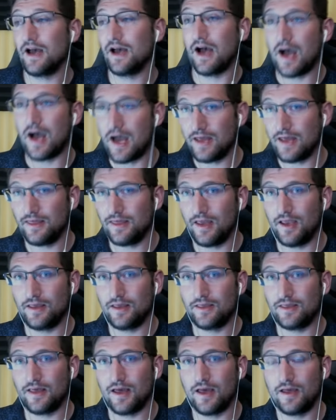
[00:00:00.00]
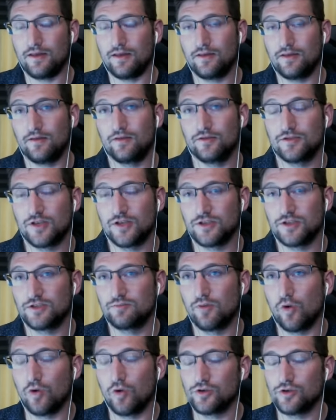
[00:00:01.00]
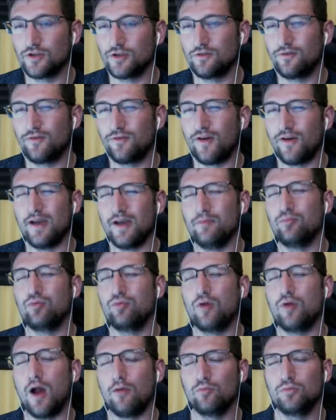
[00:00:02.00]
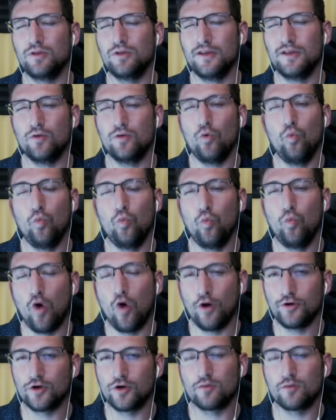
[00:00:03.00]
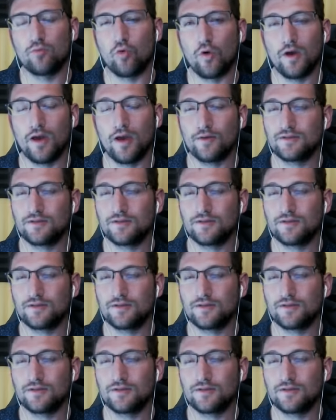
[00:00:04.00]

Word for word: I think that Gente Boa should fight probably Wonder Boy.